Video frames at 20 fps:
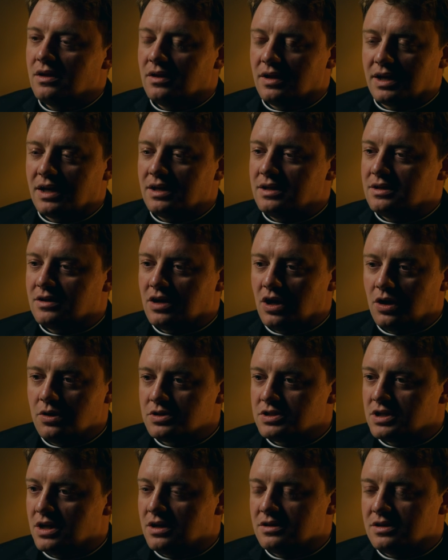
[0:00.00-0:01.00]
like any
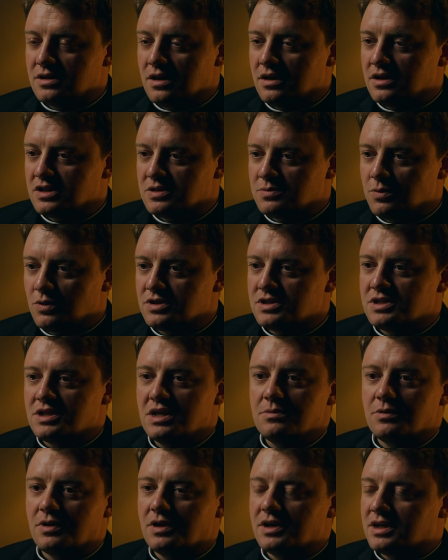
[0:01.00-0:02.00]
coach on a sports
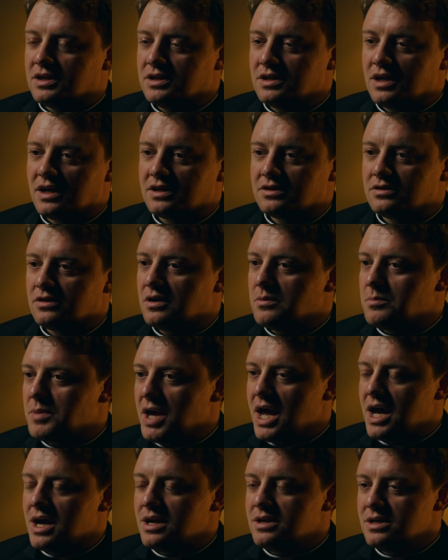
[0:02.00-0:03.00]
team or any conductor in a
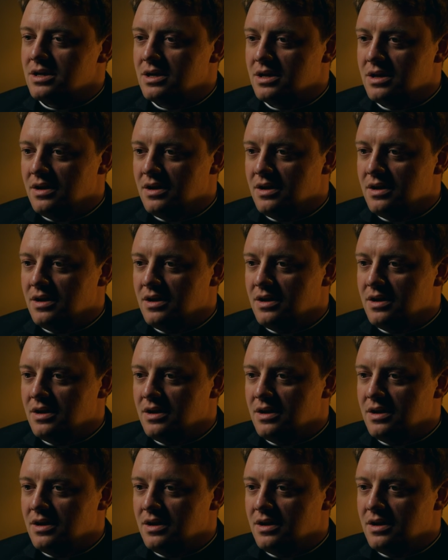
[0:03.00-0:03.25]
band,